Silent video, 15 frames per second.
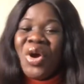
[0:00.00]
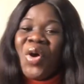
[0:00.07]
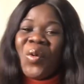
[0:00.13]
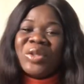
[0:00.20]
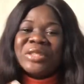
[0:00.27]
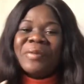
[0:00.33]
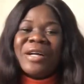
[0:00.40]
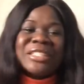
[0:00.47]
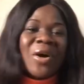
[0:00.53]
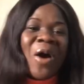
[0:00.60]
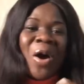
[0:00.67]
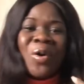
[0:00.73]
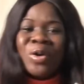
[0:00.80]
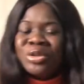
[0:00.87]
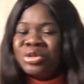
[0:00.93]
What about
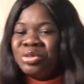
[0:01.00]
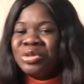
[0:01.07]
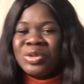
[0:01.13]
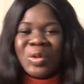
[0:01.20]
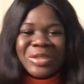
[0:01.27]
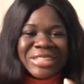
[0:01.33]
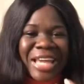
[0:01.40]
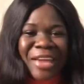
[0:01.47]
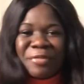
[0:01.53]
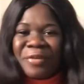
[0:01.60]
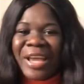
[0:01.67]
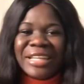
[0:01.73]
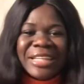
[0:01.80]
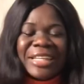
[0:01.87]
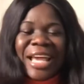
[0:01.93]
our whole truth or dare
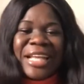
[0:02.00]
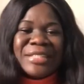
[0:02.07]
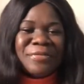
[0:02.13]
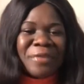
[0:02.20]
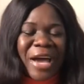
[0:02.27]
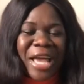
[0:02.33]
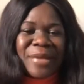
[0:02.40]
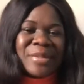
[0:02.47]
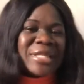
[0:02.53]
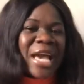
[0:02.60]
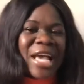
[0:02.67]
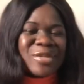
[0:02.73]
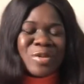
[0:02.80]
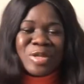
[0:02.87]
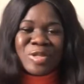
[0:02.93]
Friday night vibes?
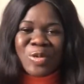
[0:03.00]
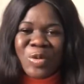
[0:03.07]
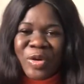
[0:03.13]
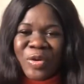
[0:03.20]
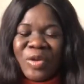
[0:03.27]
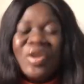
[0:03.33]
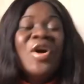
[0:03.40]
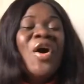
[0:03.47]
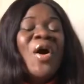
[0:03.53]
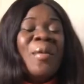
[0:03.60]
Guys, what's going on?